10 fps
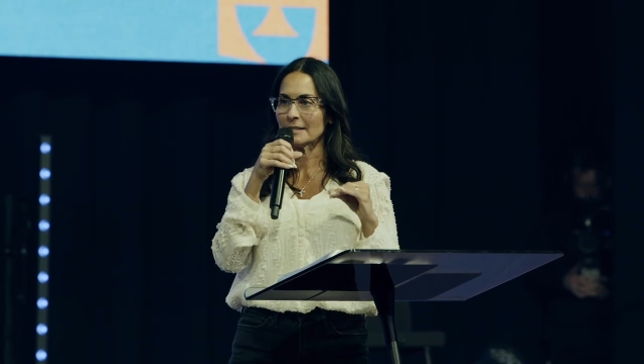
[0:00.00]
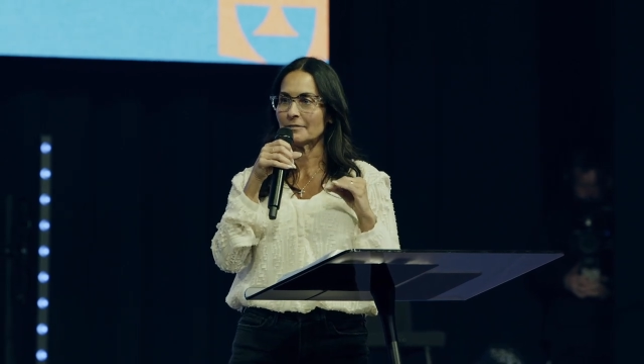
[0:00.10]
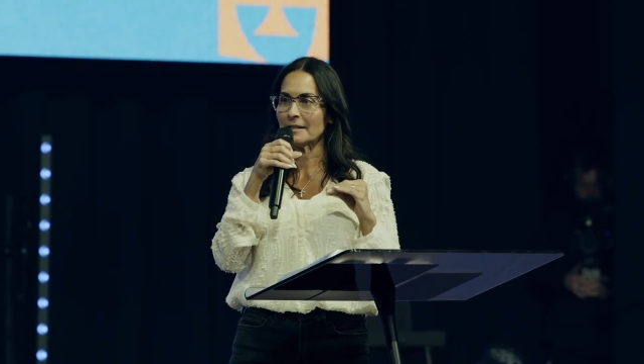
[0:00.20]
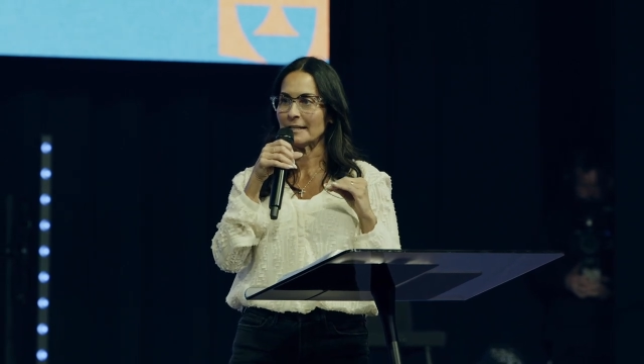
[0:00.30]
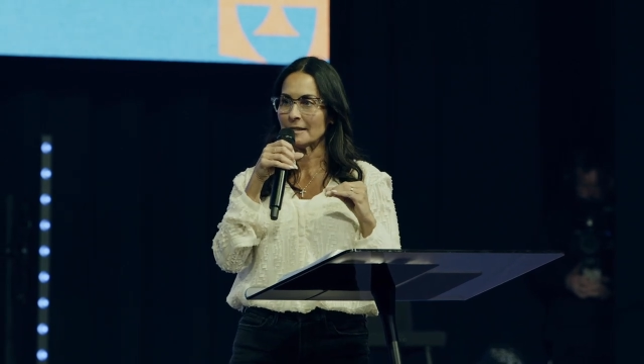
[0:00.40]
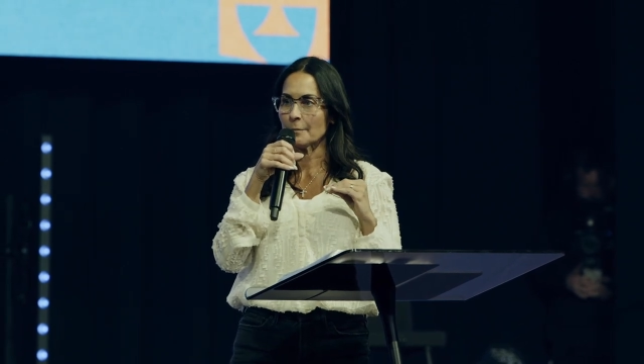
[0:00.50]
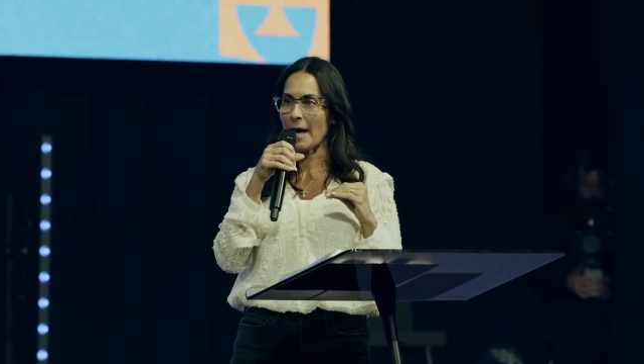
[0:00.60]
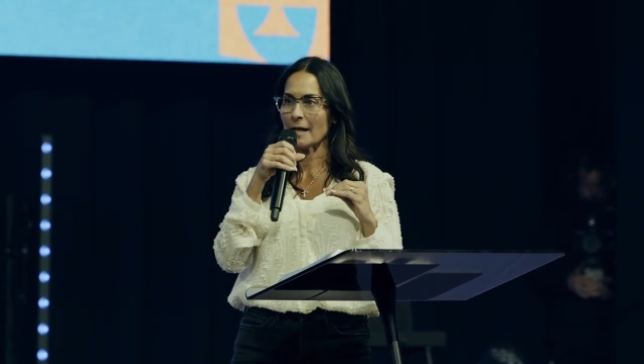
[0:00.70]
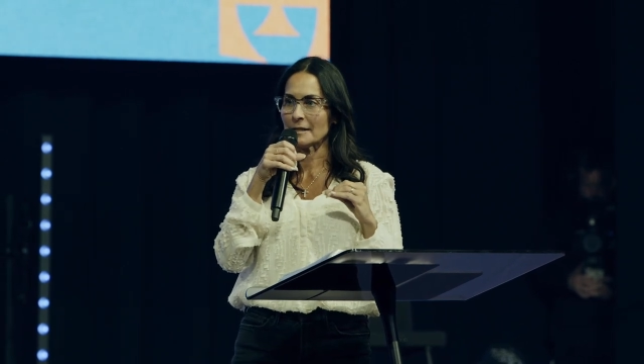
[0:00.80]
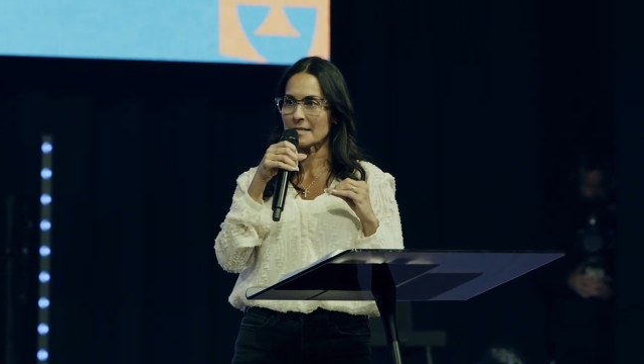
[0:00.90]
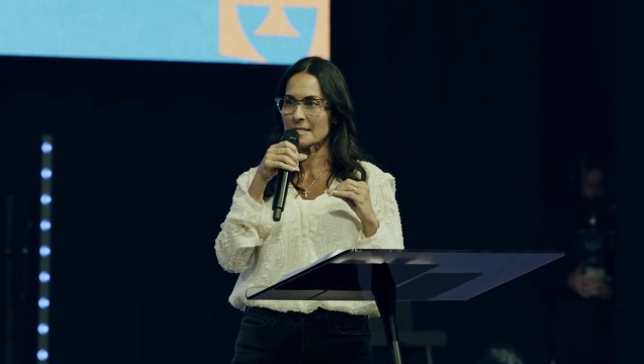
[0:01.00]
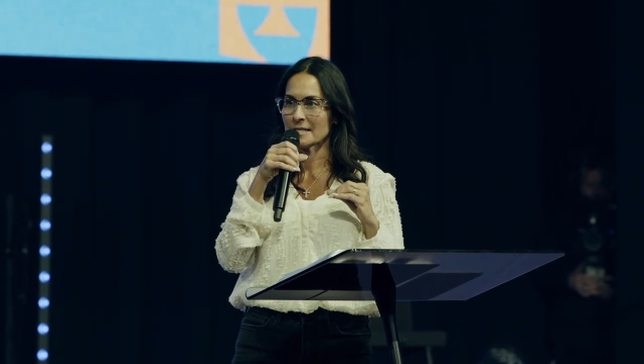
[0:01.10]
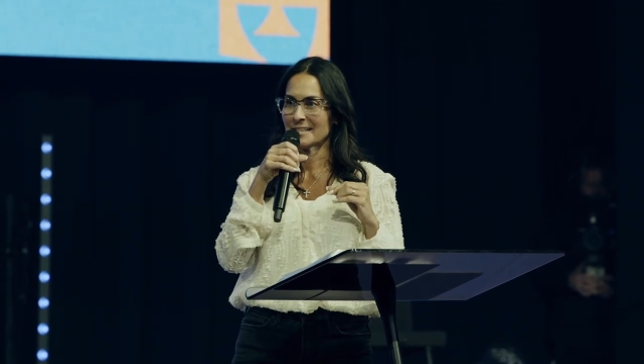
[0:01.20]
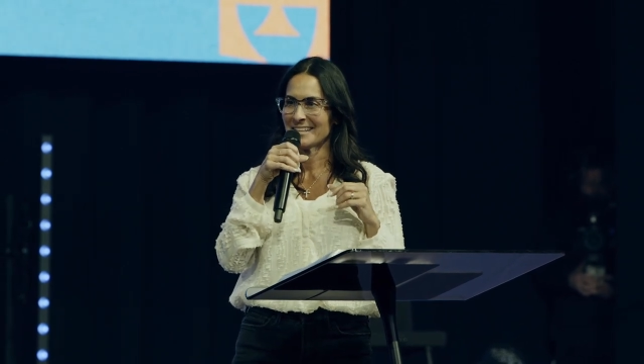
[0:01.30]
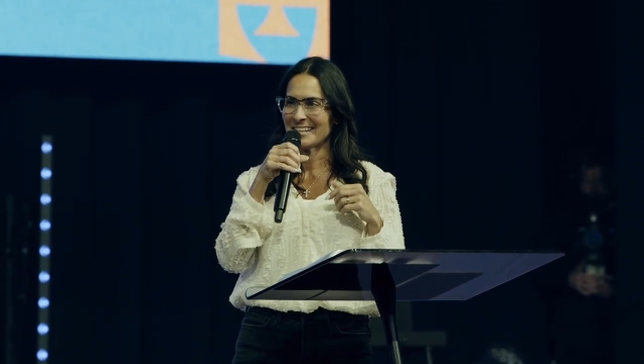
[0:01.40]
living in the
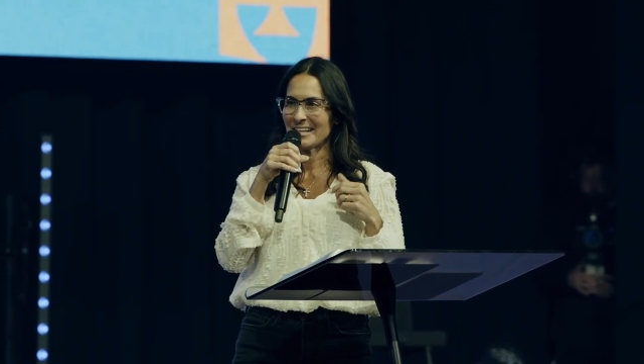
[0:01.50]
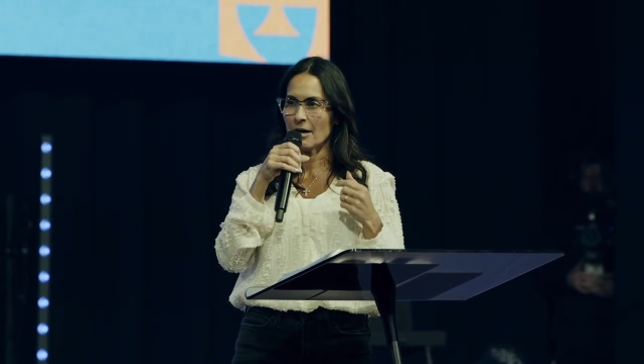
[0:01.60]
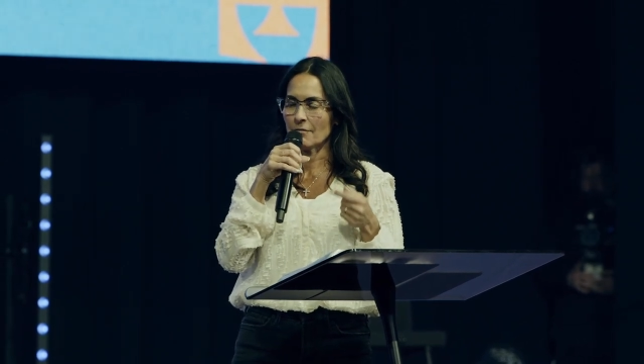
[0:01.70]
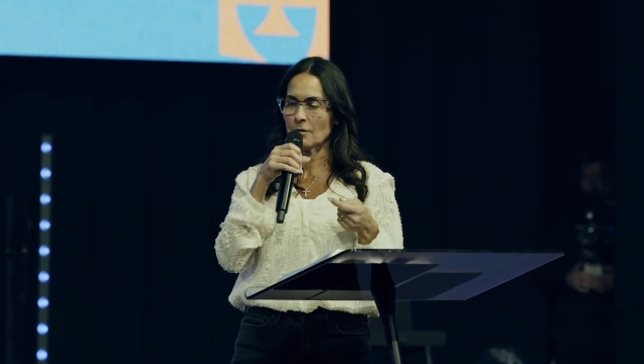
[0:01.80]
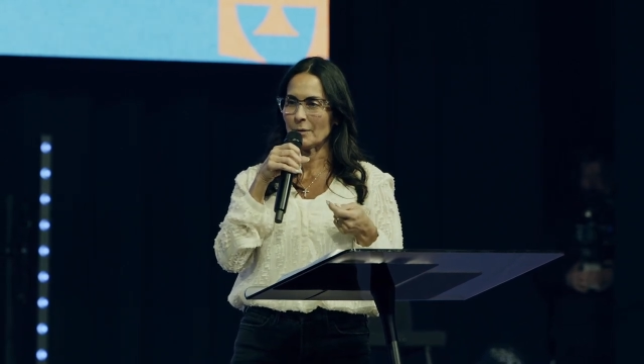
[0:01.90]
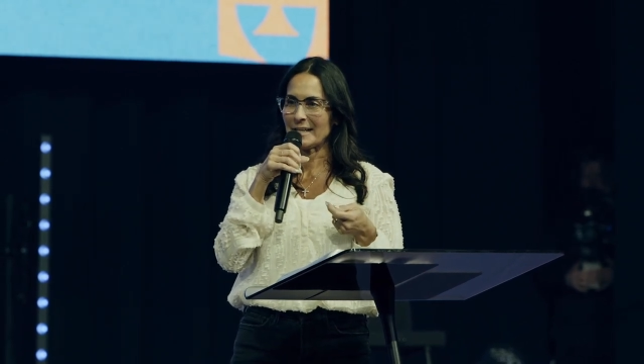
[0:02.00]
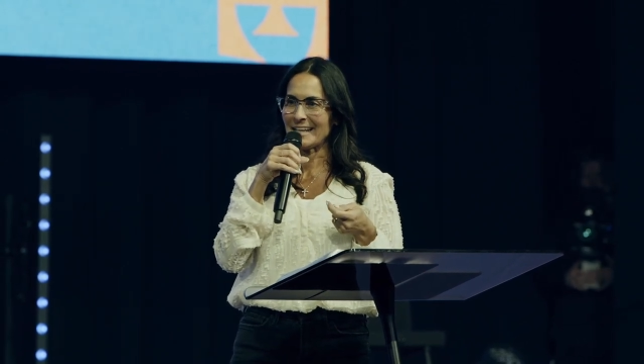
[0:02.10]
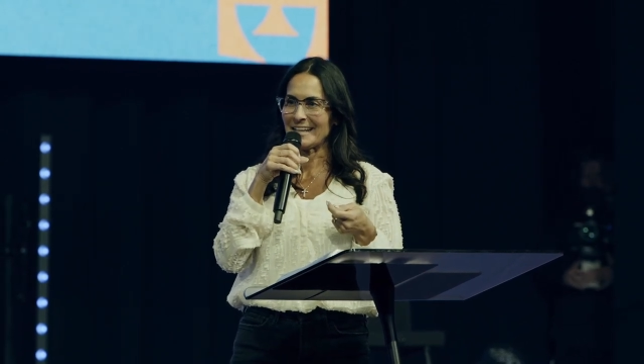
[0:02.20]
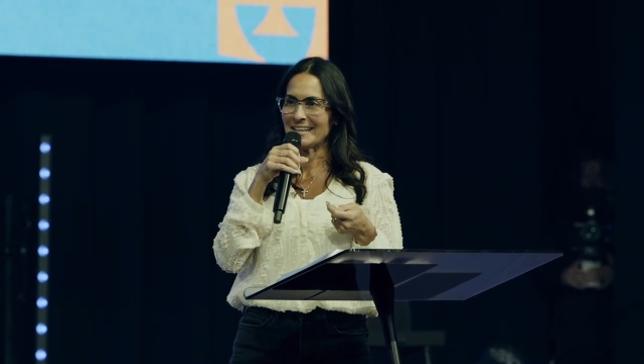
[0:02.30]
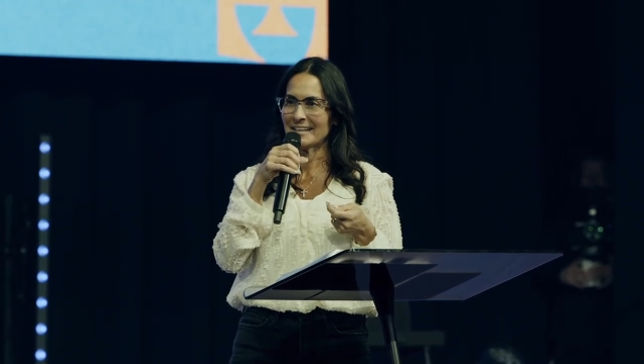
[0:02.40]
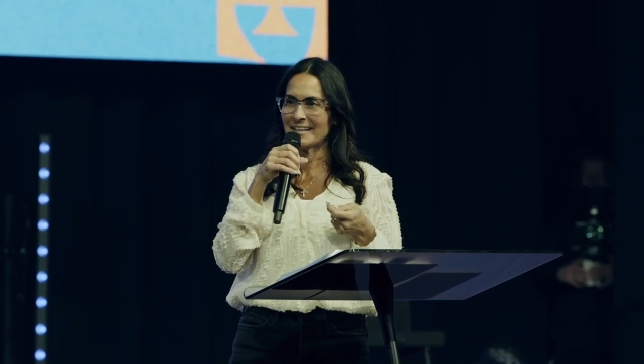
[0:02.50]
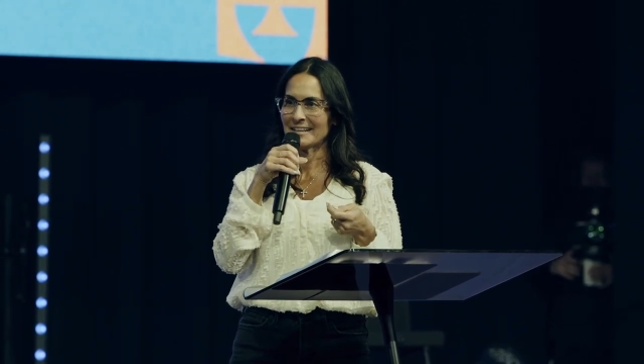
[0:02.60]
palace of the wicked.